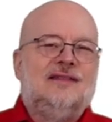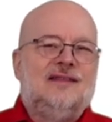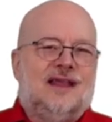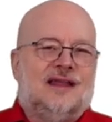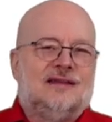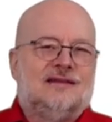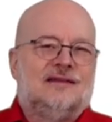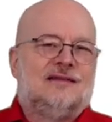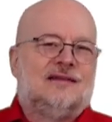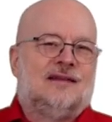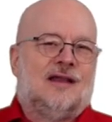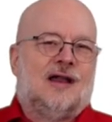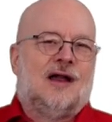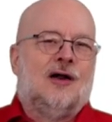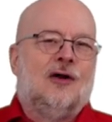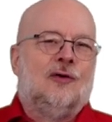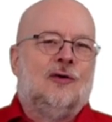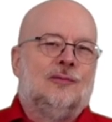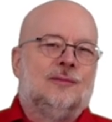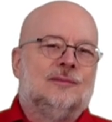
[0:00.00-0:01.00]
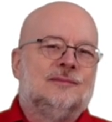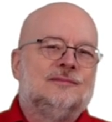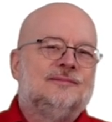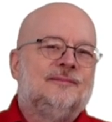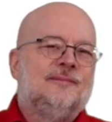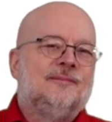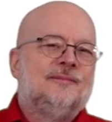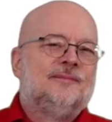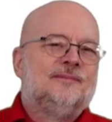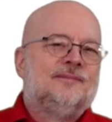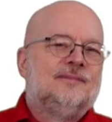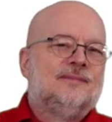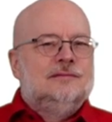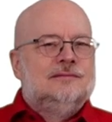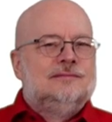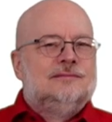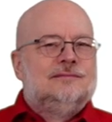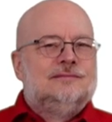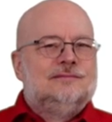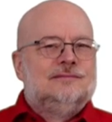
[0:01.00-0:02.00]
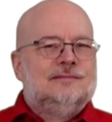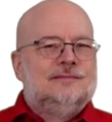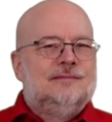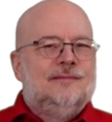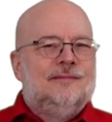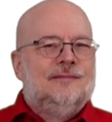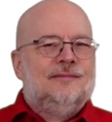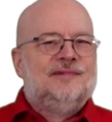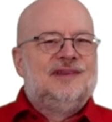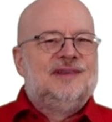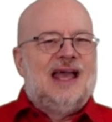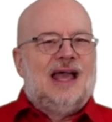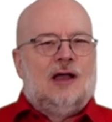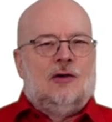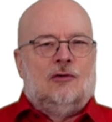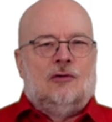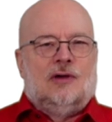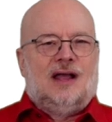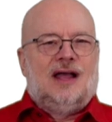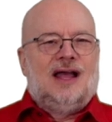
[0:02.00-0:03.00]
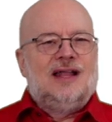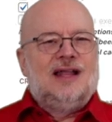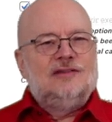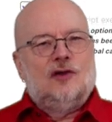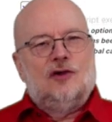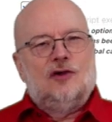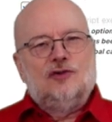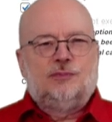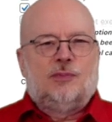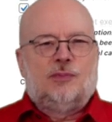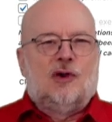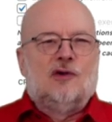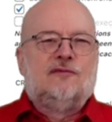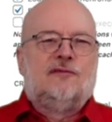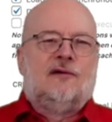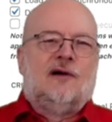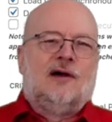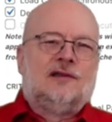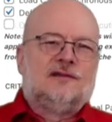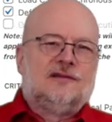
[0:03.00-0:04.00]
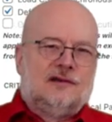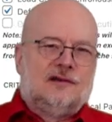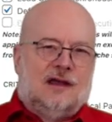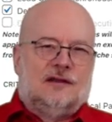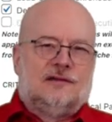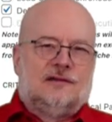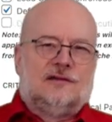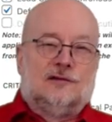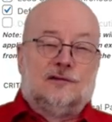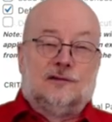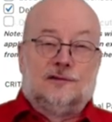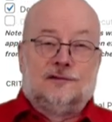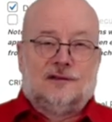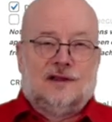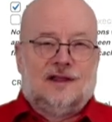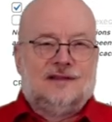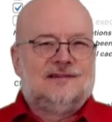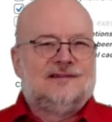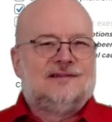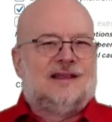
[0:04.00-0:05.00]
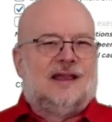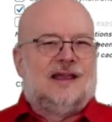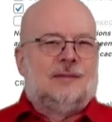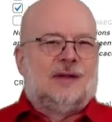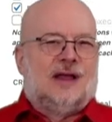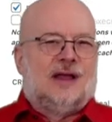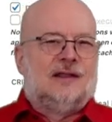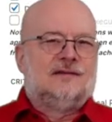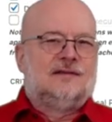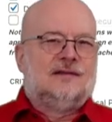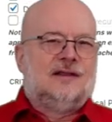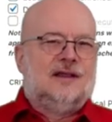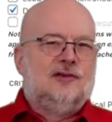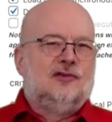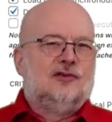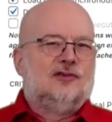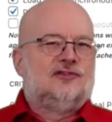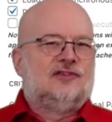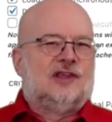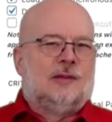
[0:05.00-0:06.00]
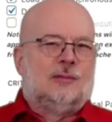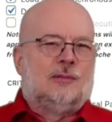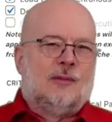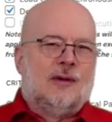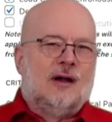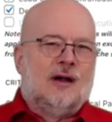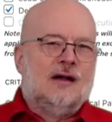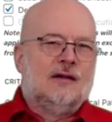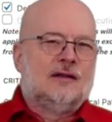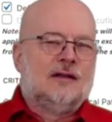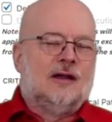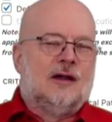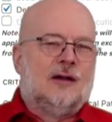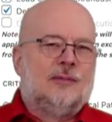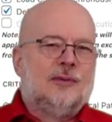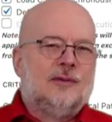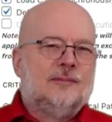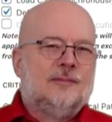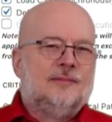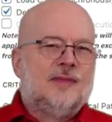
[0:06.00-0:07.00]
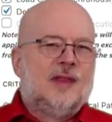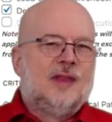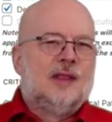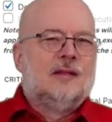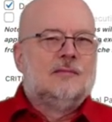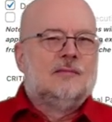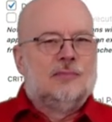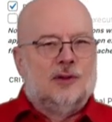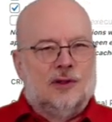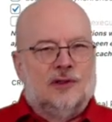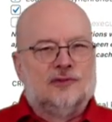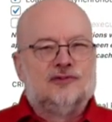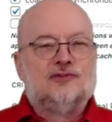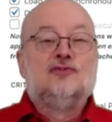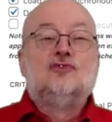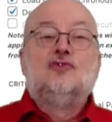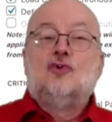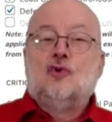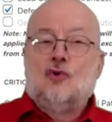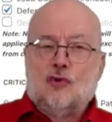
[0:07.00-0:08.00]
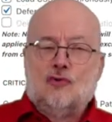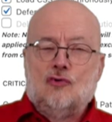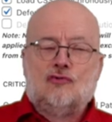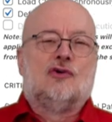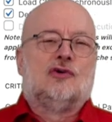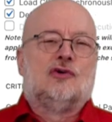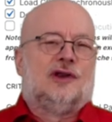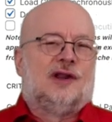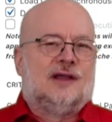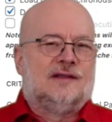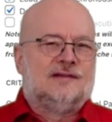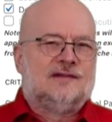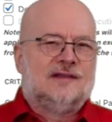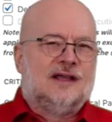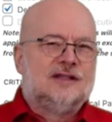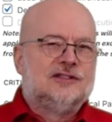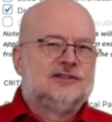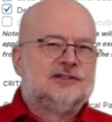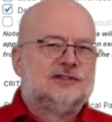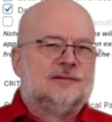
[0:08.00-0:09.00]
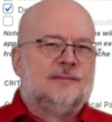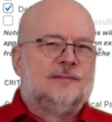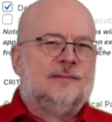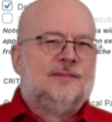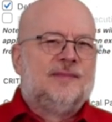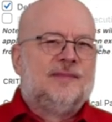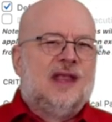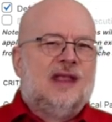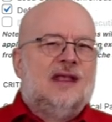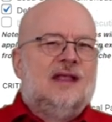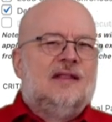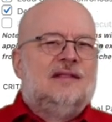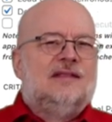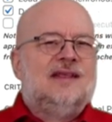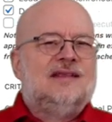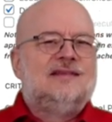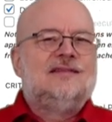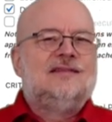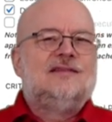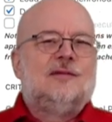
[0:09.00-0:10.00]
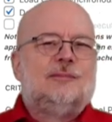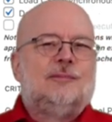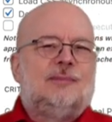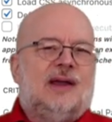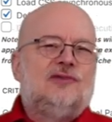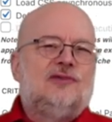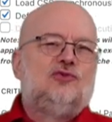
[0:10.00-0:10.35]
entity home. Now, add those profiles and articles as same as in your schema markup, person or organization. This is the best